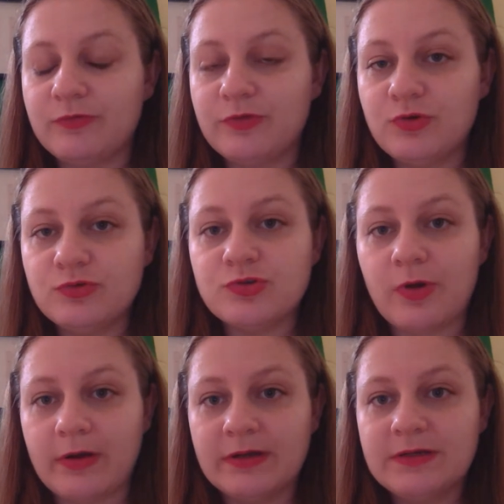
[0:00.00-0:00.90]
few
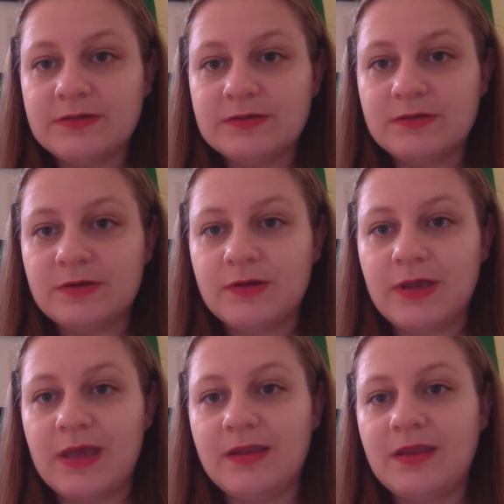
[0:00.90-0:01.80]
drugs,
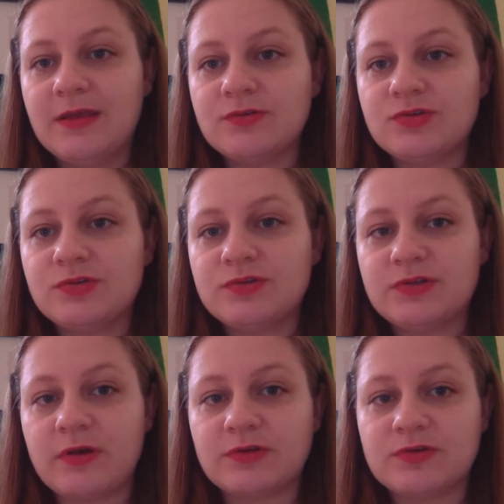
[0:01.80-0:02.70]
and he introduced
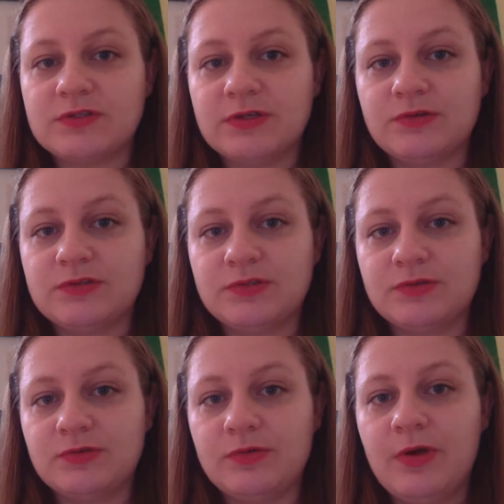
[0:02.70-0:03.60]
Dr. Still
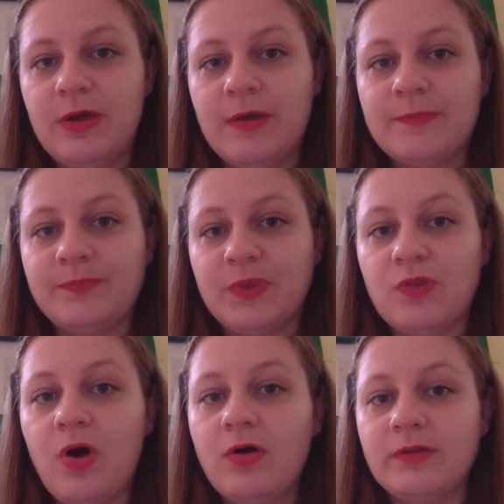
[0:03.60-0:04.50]
to
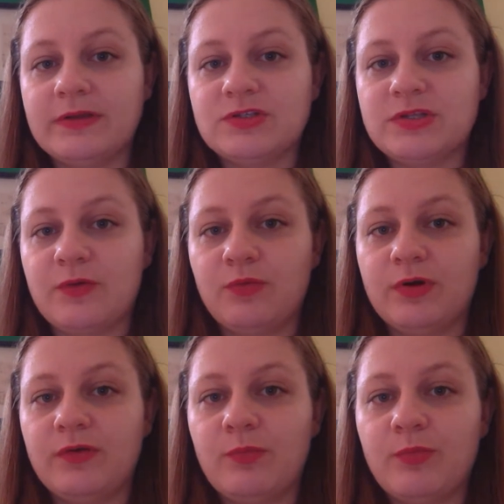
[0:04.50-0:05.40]
knowledge that
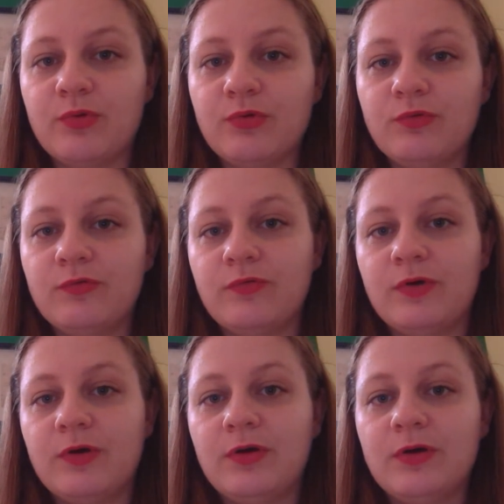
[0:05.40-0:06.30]
would prove
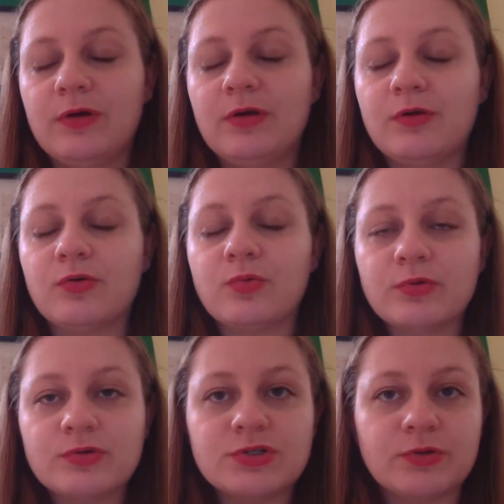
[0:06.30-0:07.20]

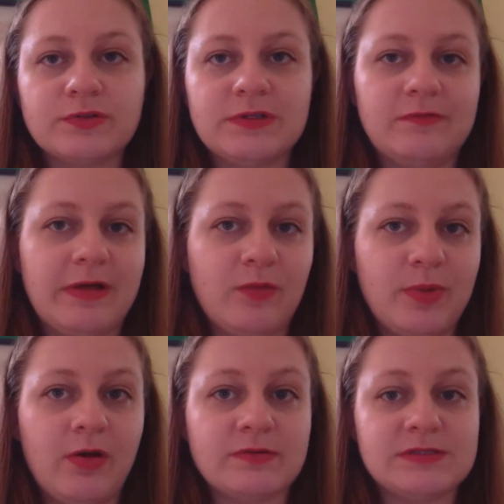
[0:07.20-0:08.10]
crucial to
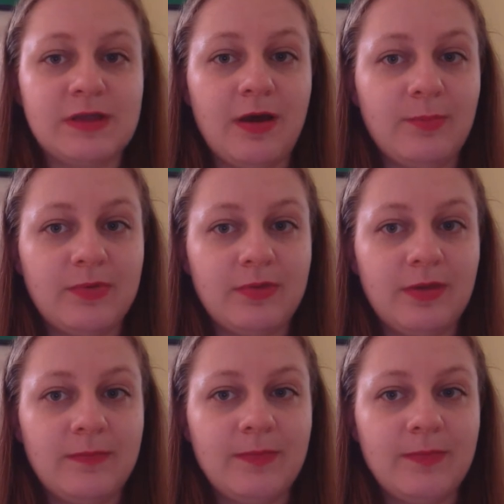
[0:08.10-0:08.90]
developing osteopathy.